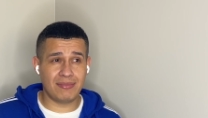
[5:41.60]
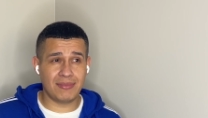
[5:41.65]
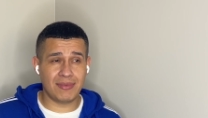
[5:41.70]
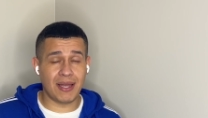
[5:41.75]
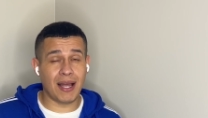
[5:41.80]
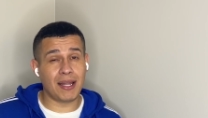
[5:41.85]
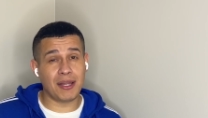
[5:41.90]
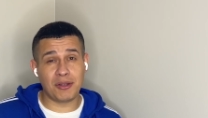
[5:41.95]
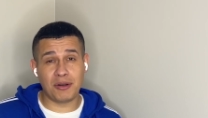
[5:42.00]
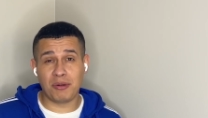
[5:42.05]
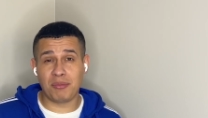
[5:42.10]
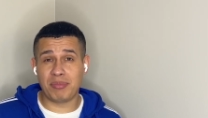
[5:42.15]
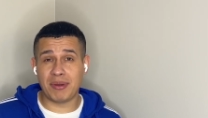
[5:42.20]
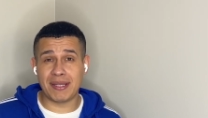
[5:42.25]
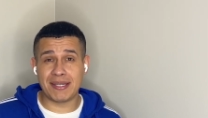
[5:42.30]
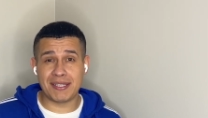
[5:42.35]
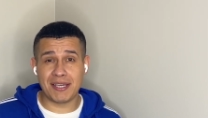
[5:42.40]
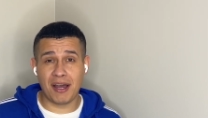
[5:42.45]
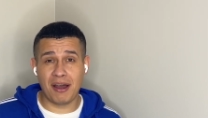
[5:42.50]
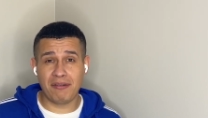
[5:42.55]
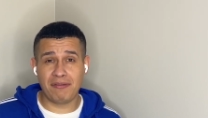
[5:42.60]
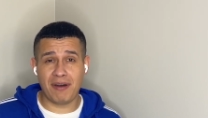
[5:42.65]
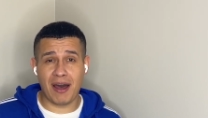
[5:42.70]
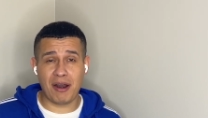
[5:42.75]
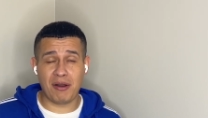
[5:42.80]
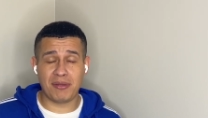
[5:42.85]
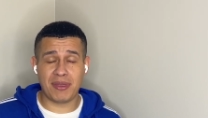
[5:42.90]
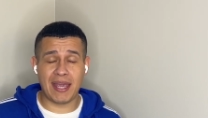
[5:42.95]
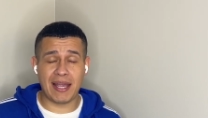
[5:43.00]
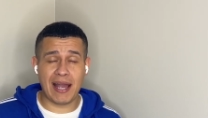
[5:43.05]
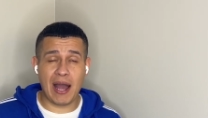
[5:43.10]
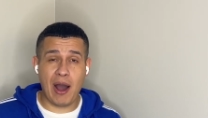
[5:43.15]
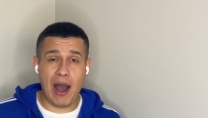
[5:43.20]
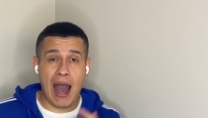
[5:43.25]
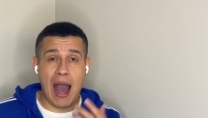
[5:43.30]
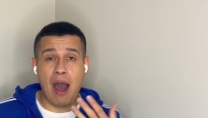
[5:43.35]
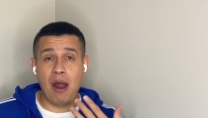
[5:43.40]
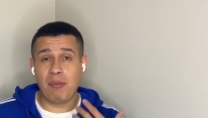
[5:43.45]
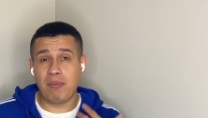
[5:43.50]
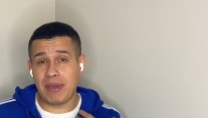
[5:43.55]
a little bit tough. I don't think I'll,
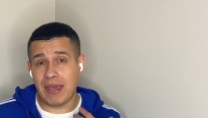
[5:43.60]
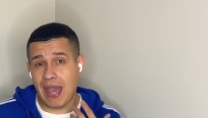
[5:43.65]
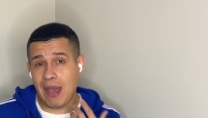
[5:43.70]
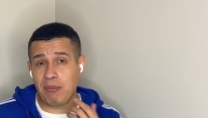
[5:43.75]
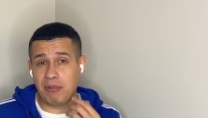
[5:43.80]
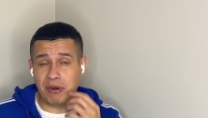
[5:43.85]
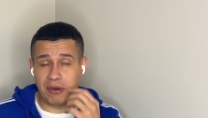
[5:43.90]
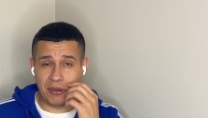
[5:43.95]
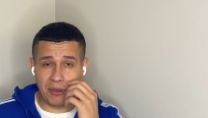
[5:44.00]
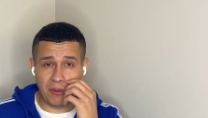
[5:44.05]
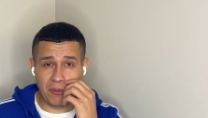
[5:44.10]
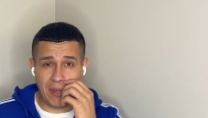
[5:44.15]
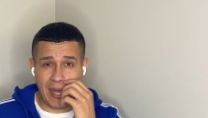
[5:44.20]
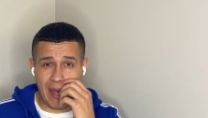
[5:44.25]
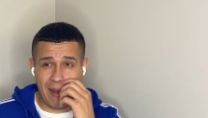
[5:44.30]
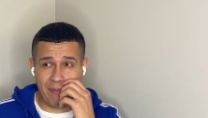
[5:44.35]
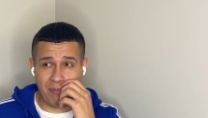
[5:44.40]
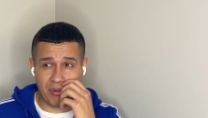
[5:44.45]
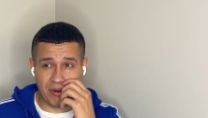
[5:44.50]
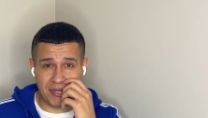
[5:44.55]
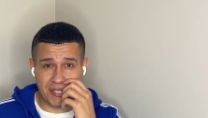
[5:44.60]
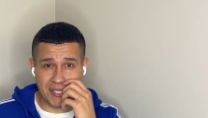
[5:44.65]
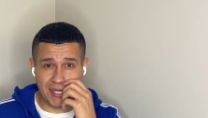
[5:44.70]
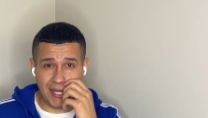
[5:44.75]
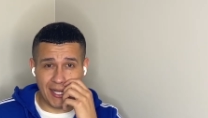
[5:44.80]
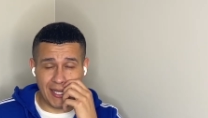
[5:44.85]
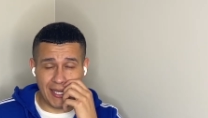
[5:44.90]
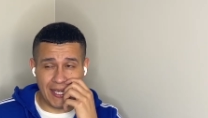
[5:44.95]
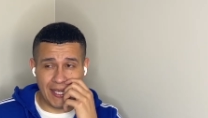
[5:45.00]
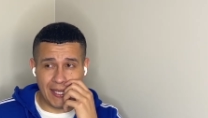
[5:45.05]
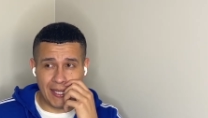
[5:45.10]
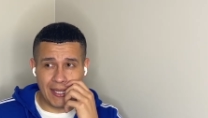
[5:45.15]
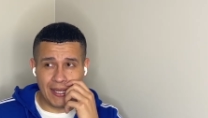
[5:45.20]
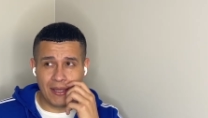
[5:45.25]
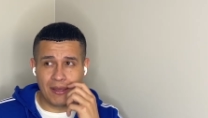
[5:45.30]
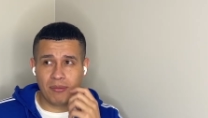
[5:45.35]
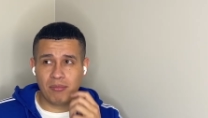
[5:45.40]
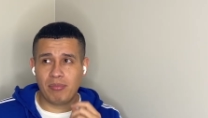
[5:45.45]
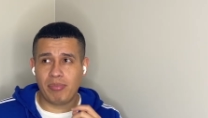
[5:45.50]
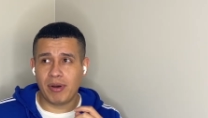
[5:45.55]
I'll be able to do that personally,
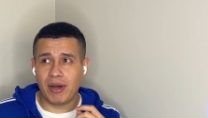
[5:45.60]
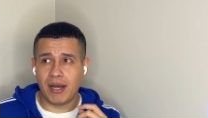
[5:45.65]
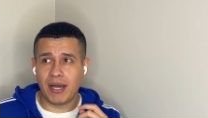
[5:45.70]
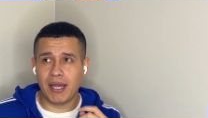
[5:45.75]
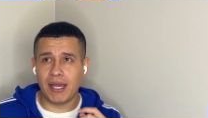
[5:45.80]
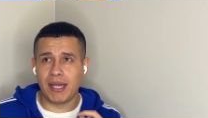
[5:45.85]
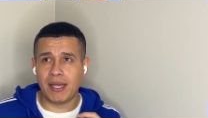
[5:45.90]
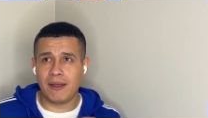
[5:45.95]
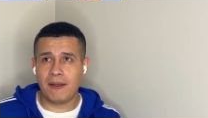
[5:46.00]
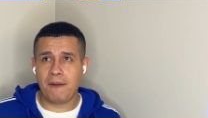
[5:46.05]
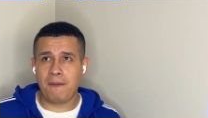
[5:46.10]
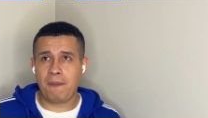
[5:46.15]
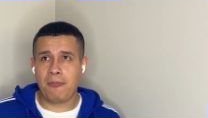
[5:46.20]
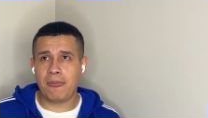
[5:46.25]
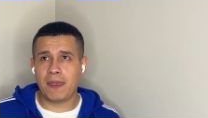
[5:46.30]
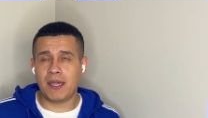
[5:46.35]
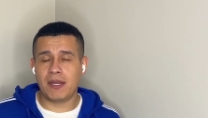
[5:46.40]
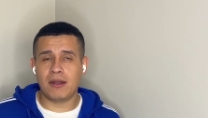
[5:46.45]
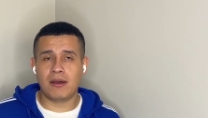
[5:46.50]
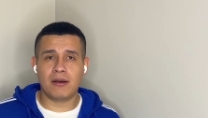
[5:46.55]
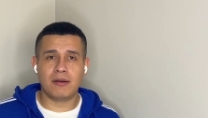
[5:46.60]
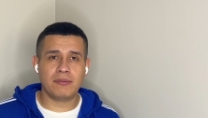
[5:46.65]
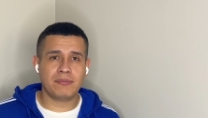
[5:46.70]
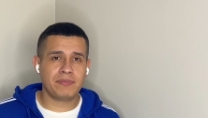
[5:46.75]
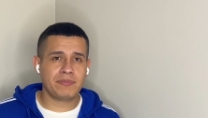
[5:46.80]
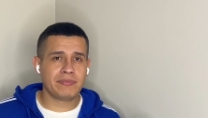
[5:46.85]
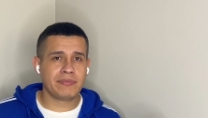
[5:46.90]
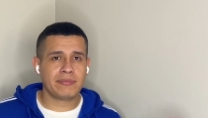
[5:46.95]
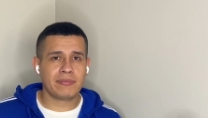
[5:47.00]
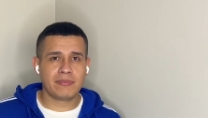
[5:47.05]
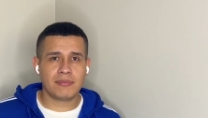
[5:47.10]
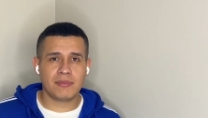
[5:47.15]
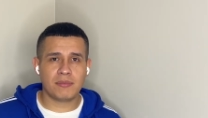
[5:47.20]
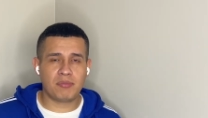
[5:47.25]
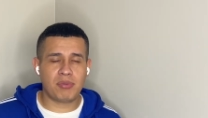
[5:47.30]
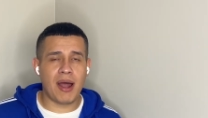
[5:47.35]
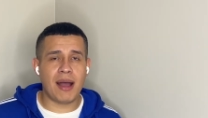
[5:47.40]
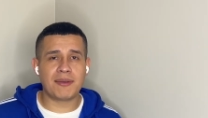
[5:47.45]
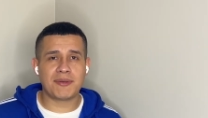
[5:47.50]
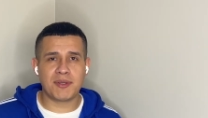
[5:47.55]
but you know,
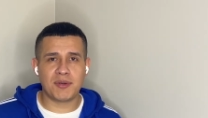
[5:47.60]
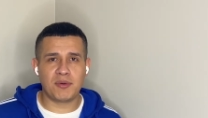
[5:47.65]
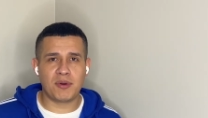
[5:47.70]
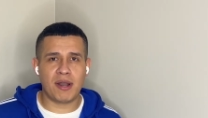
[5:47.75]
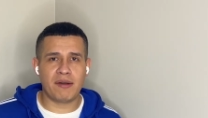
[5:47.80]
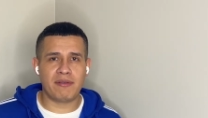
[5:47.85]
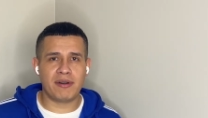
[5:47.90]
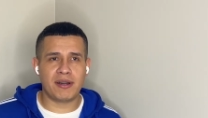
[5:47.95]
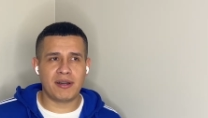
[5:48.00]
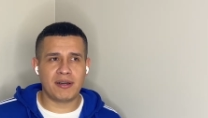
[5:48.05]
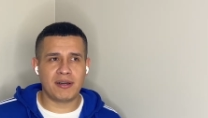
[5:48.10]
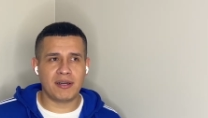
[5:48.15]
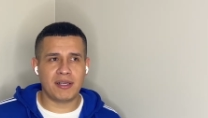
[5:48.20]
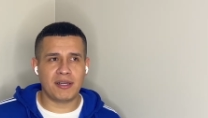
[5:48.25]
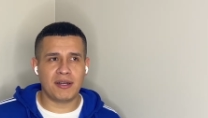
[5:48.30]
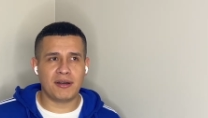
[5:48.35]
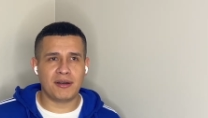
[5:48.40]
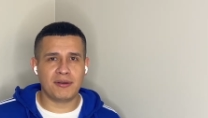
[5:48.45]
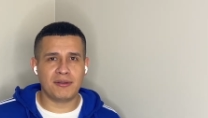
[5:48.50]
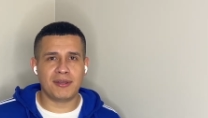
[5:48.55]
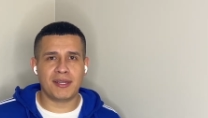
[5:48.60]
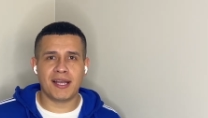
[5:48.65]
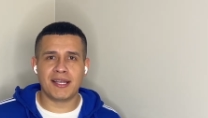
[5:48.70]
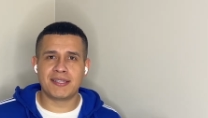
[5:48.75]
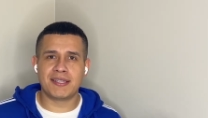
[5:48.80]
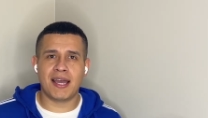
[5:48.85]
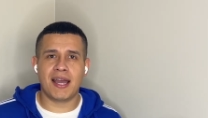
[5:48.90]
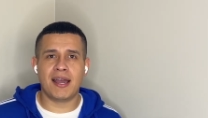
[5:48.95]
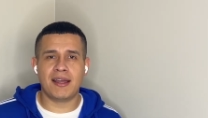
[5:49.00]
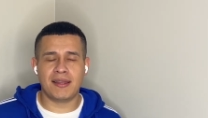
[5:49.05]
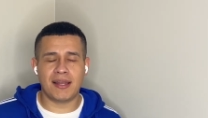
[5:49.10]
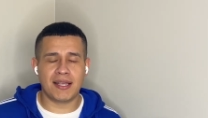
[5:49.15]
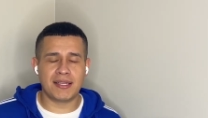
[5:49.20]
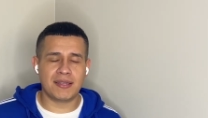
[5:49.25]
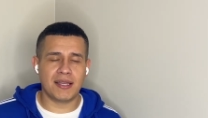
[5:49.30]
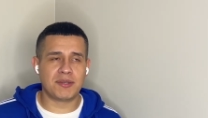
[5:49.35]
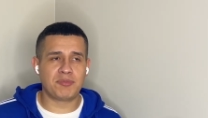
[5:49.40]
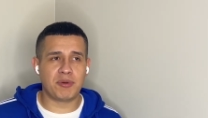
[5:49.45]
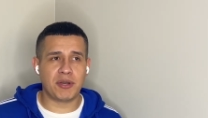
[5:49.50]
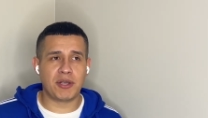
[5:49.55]
props to whoever you know does that. That's
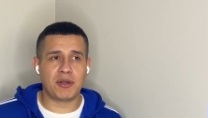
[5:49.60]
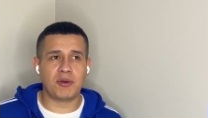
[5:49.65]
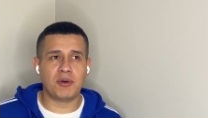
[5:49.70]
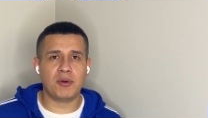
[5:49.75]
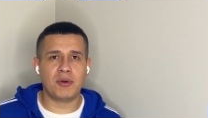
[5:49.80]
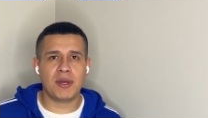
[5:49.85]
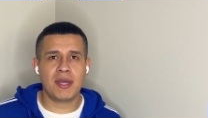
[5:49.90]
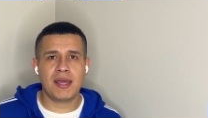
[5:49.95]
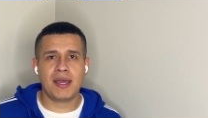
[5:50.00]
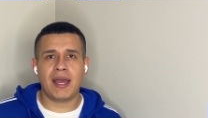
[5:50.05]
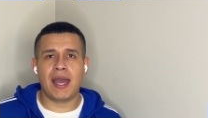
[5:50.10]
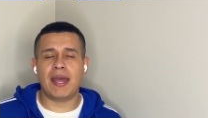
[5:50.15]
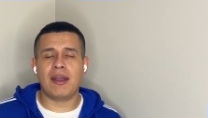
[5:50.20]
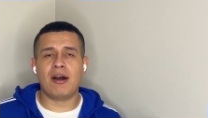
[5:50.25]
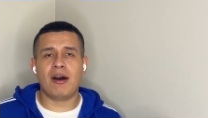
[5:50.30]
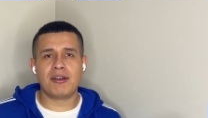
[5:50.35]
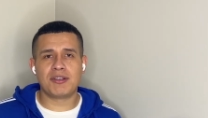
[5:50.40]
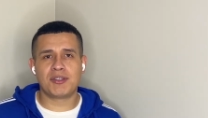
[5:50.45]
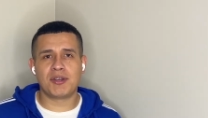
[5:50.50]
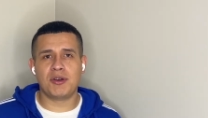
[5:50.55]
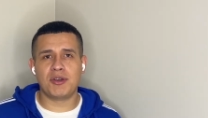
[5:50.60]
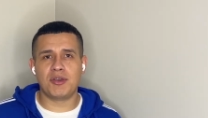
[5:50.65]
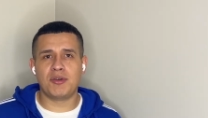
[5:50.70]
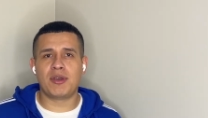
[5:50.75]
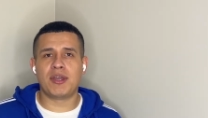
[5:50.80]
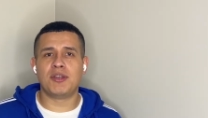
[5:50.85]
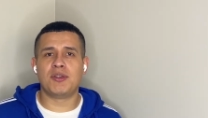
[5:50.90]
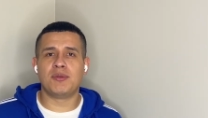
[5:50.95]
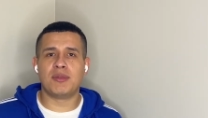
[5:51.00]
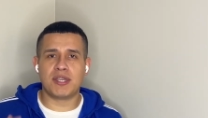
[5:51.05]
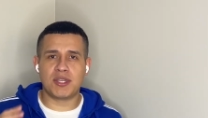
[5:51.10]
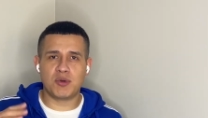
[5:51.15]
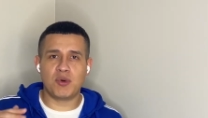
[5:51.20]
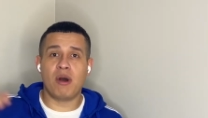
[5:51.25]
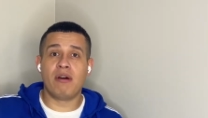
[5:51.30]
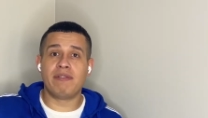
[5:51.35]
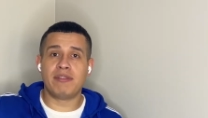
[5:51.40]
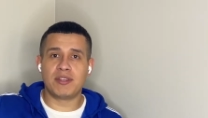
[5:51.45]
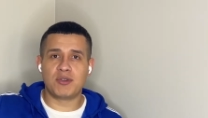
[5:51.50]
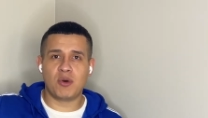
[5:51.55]
that's pretty cool. And also, you can do the
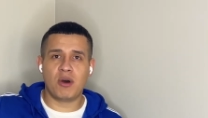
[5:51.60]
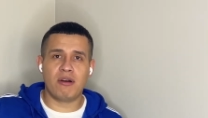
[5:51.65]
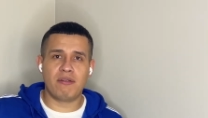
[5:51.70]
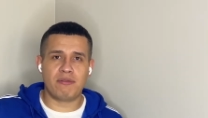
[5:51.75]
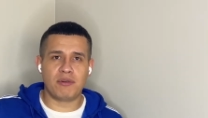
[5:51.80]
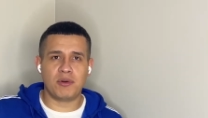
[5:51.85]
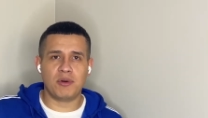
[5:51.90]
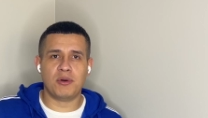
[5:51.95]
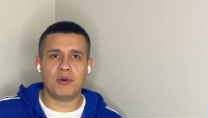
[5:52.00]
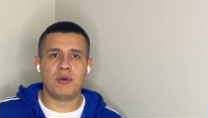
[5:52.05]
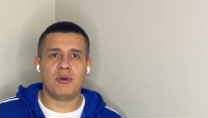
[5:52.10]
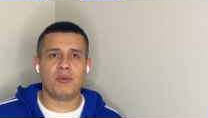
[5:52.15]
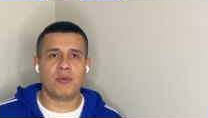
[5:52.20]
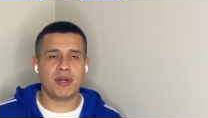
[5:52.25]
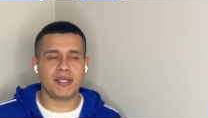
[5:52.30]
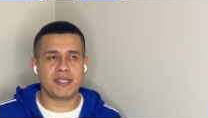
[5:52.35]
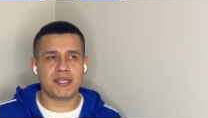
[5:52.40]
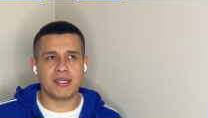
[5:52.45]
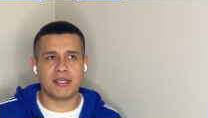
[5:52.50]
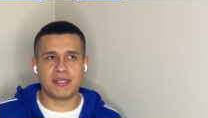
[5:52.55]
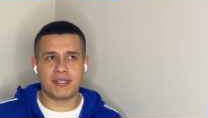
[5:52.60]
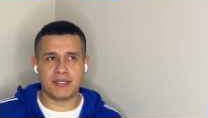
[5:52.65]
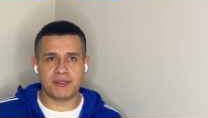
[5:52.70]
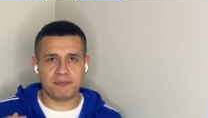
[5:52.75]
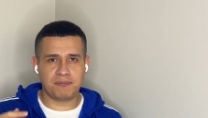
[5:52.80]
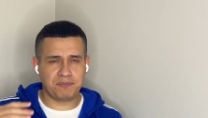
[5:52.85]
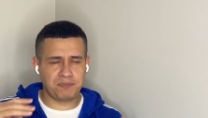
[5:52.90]
12 and 12 rule, which is